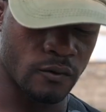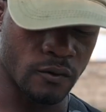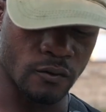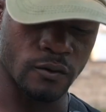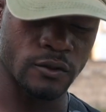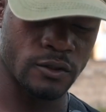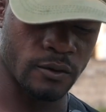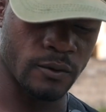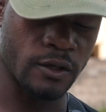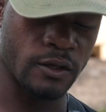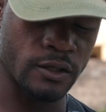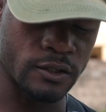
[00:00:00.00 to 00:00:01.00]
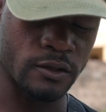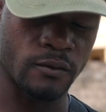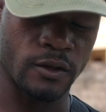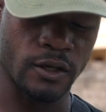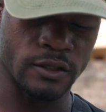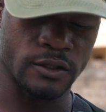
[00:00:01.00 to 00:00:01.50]
You know what I say, me
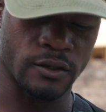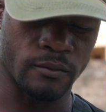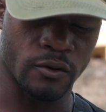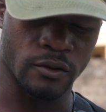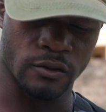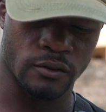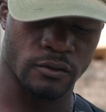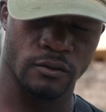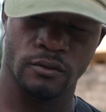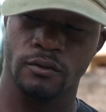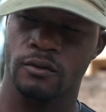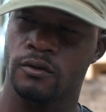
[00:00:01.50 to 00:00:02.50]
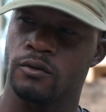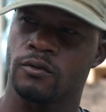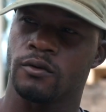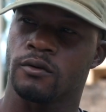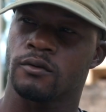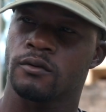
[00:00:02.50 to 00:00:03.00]
understand what you say, but you
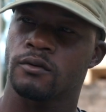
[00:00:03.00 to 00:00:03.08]
know,